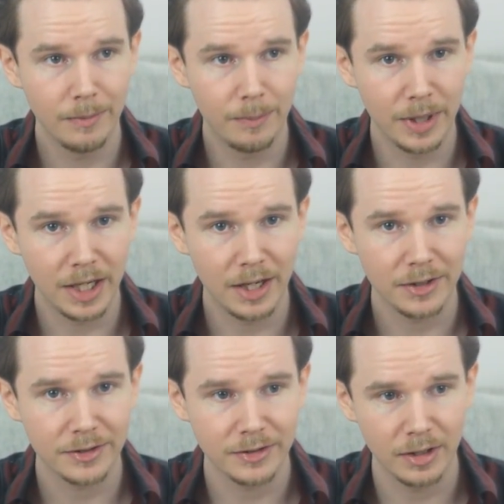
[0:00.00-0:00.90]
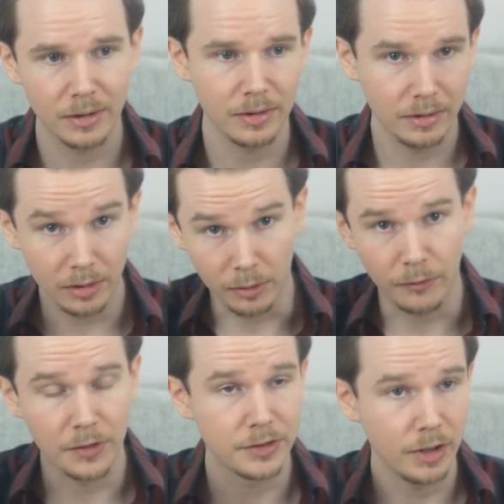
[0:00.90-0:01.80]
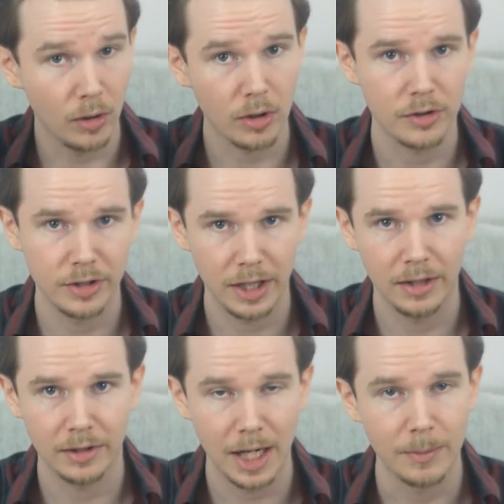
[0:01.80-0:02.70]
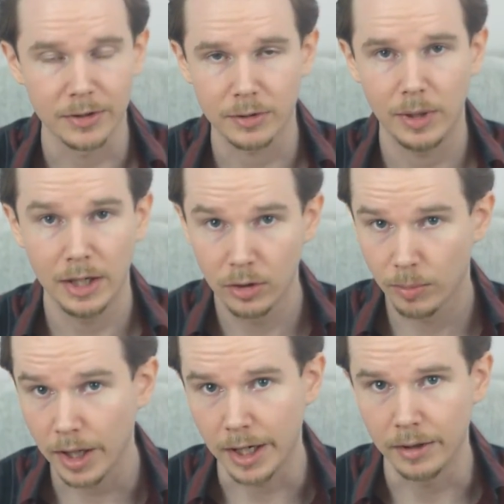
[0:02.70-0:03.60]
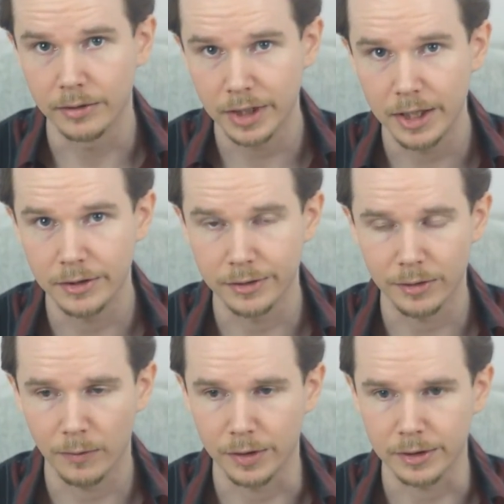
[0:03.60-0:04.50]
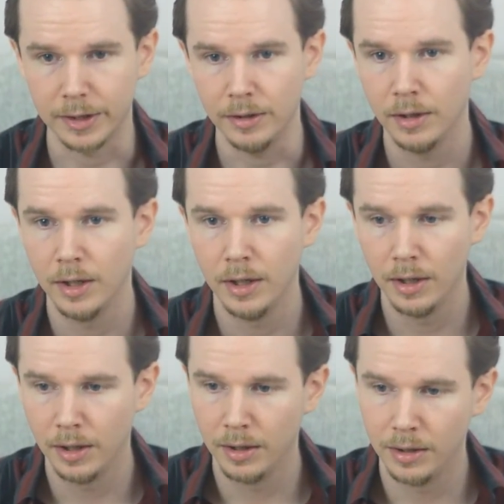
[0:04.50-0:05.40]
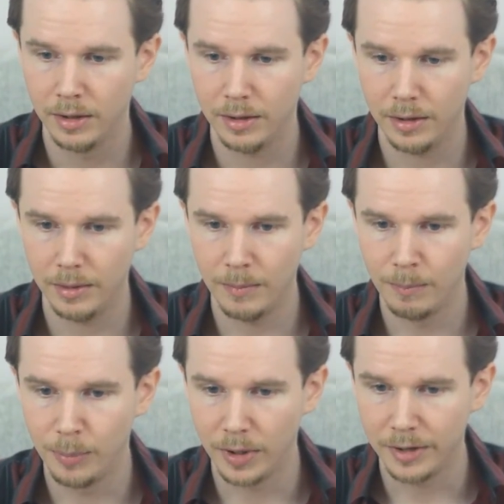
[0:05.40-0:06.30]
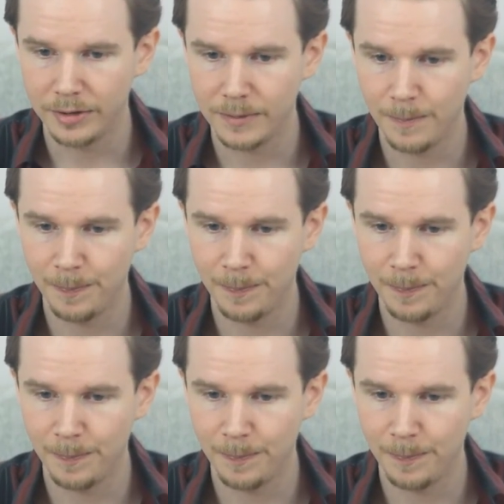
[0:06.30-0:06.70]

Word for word: because there, you know, physiology and chemistry in your brain changes, obviously. But